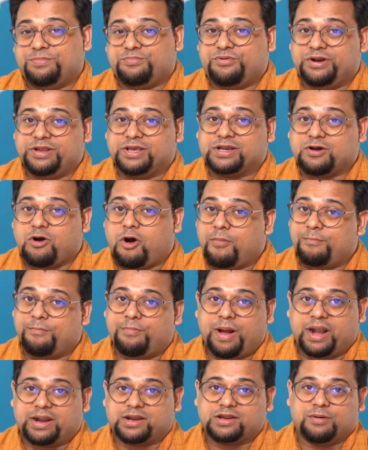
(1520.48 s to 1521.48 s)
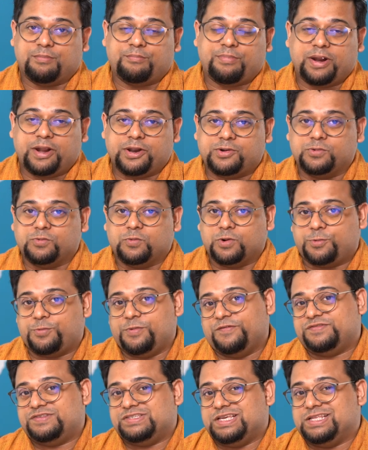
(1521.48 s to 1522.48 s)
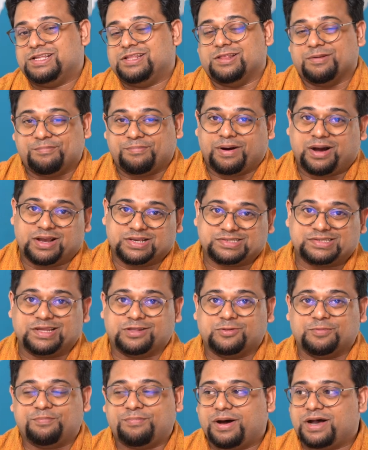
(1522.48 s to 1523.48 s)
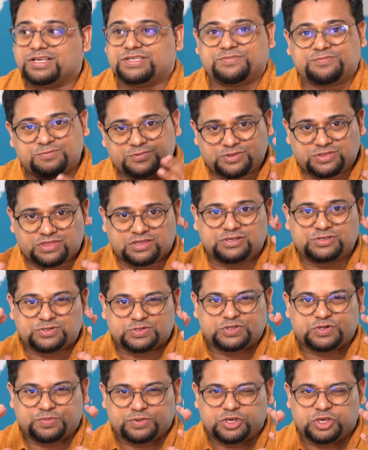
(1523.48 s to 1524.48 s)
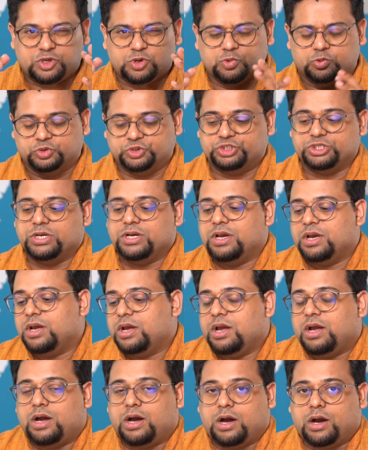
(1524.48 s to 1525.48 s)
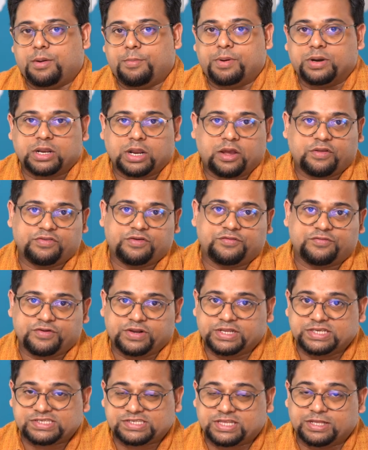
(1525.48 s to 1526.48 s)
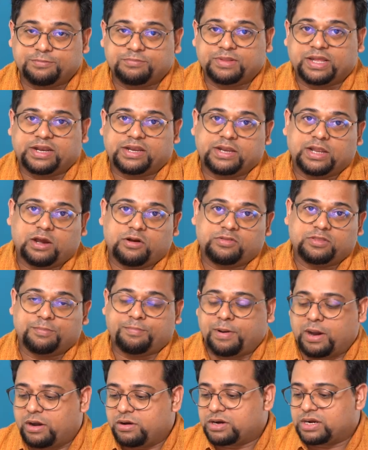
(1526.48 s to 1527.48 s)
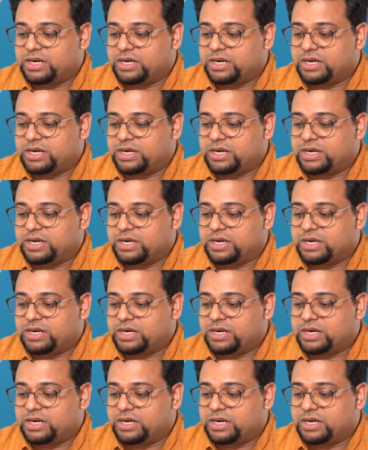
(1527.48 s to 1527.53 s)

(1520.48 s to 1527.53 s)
pretty compact compared to what we've seen in the past. Like the past things used to be huge, uh, but now they've really slimmed that down. The power